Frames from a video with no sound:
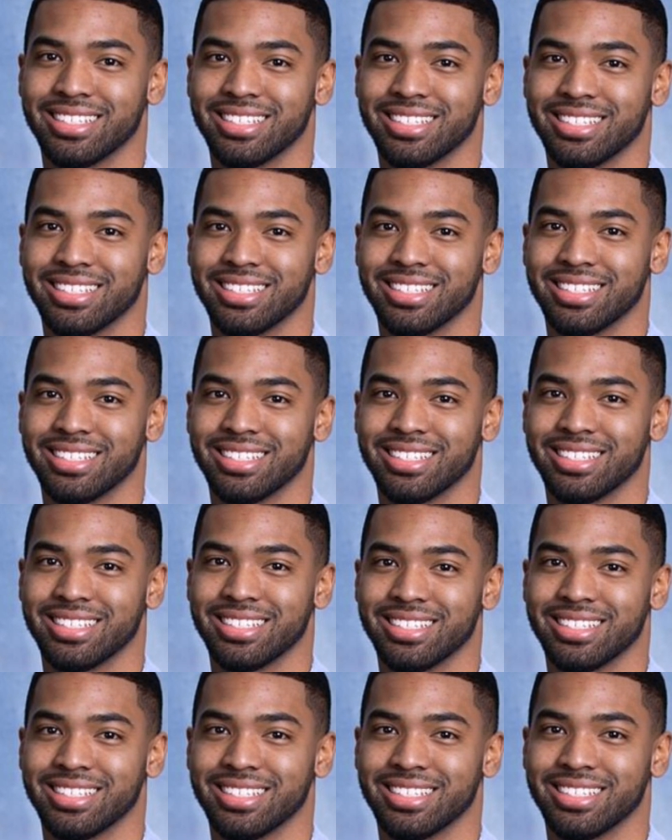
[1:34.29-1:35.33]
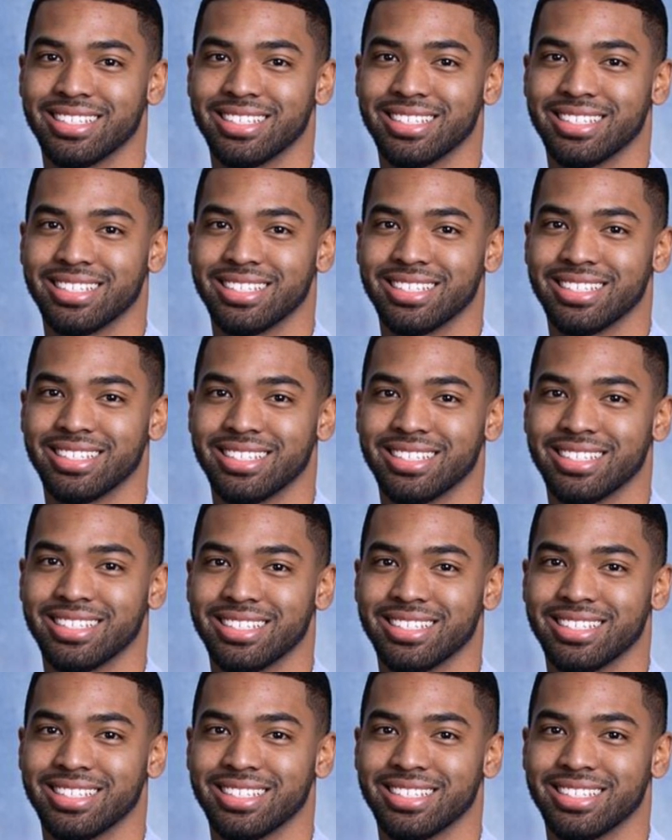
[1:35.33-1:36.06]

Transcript: (no one is talking)